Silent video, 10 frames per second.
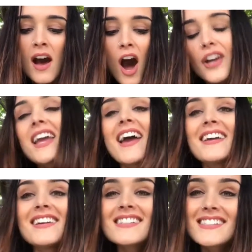Okay,
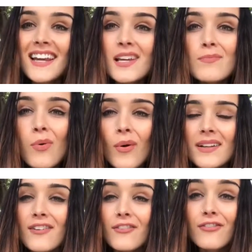second
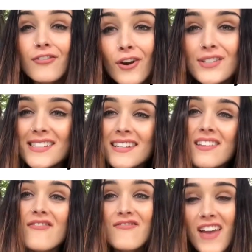point, frozen
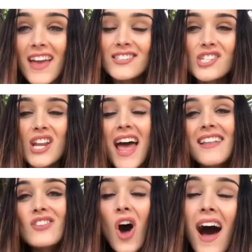veg.
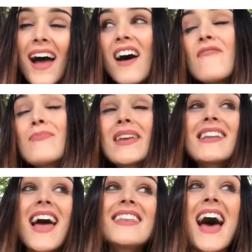And I have been
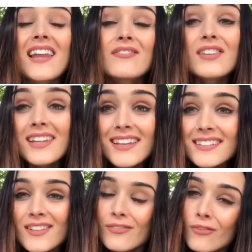an advocate
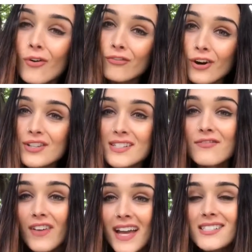for frozen
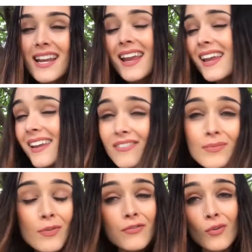veg even
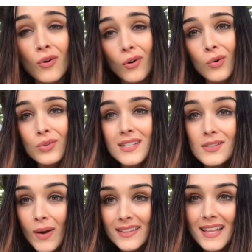before all this
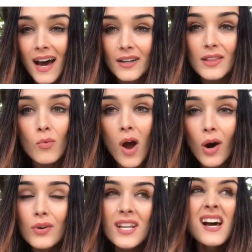went down in the
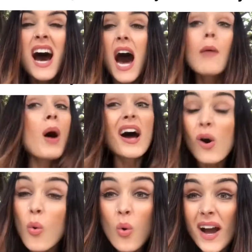world. I
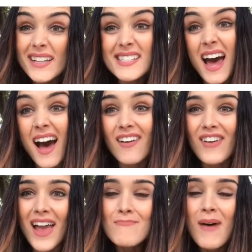always have
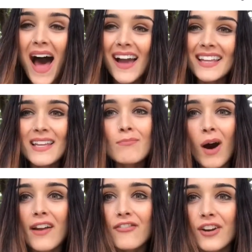a bag in
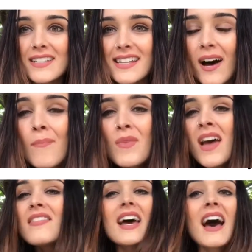my freezer.
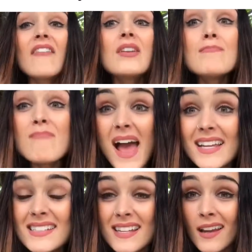They have an
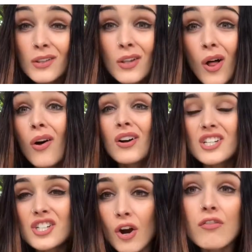amazing long
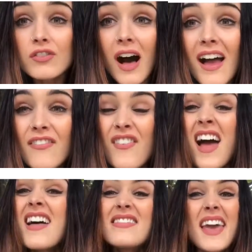shelf life.
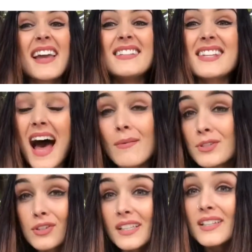There is
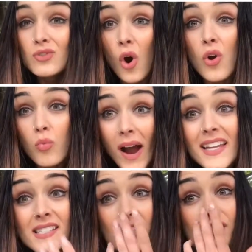absolutely no
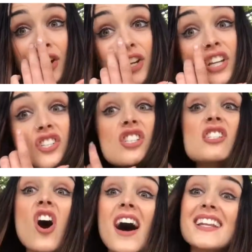waste. So you can just
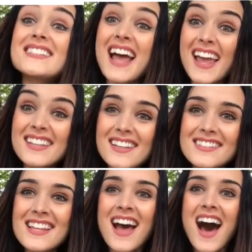kind of take
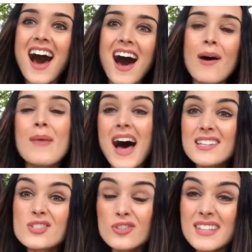it
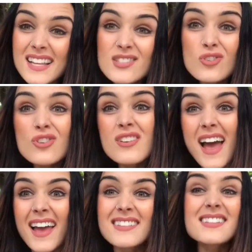as you need need to
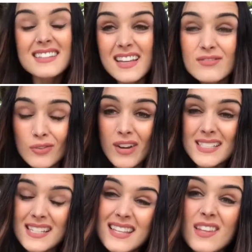and leave the
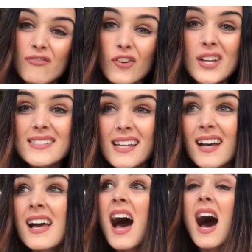rest in the
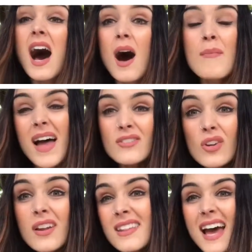freezer. And not
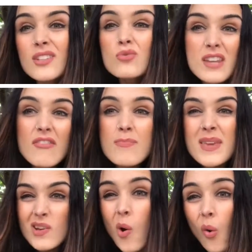only that, you'll never
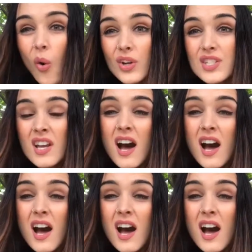be caught